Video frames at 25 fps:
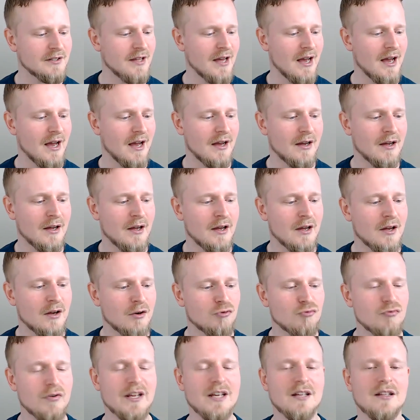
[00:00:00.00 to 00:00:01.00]
that
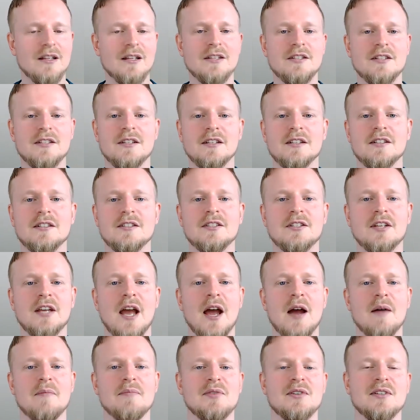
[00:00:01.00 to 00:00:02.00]
realistic
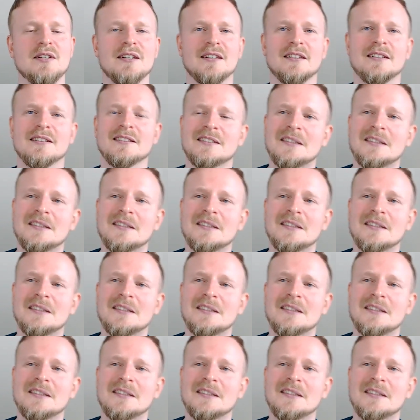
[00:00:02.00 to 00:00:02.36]
skeptic.